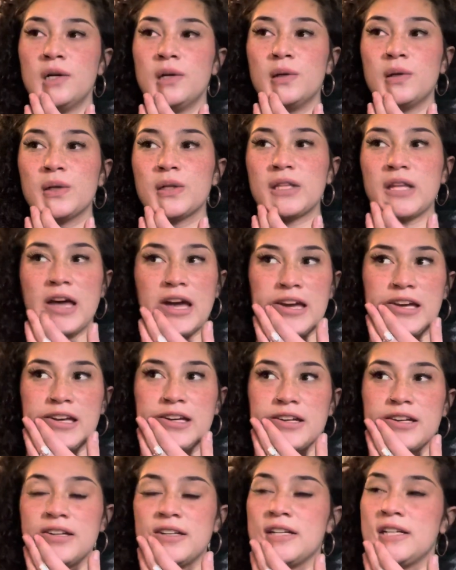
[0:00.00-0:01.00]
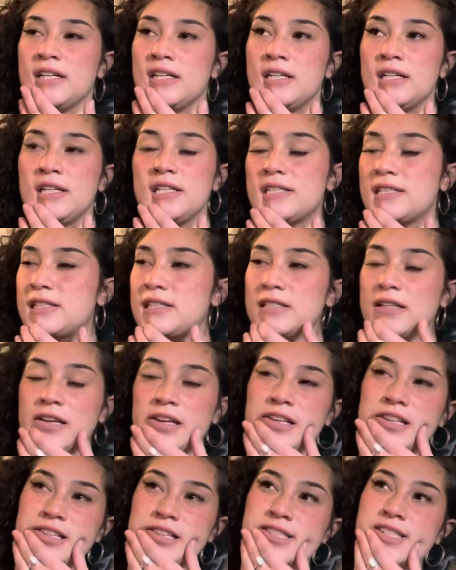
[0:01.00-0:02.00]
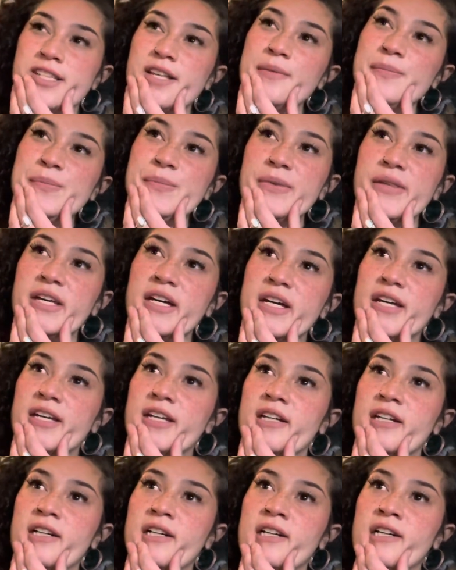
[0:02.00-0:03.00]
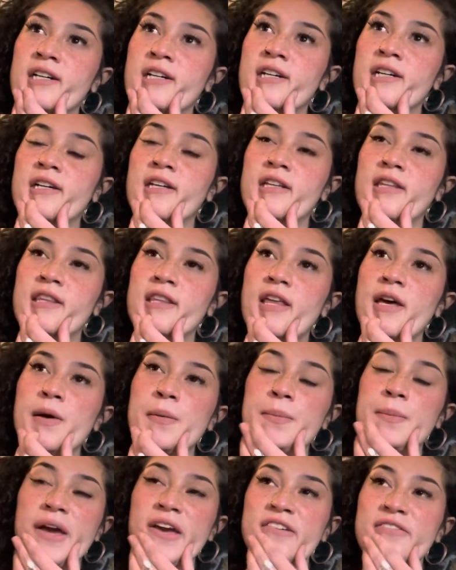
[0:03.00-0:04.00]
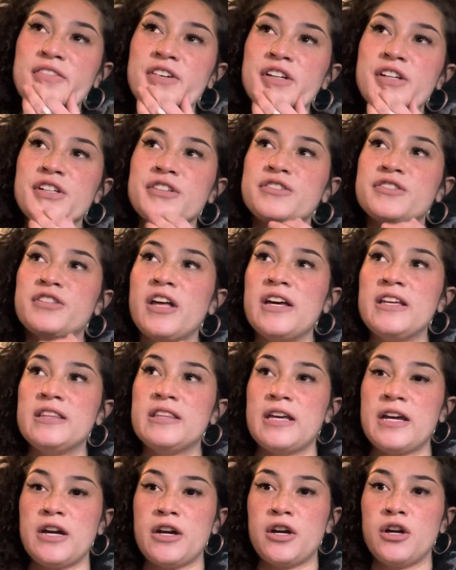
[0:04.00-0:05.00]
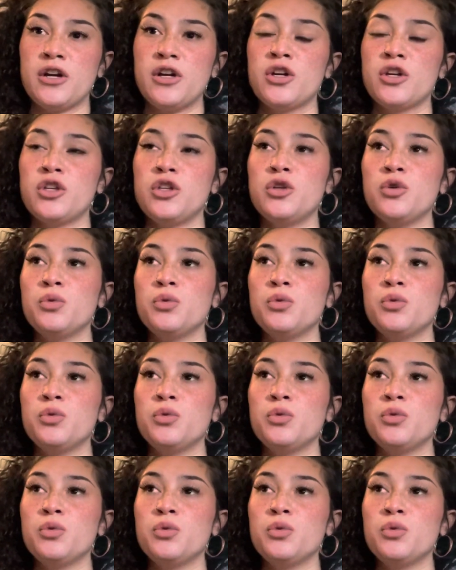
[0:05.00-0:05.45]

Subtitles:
Or like it's something like they'll pay for your flight there, you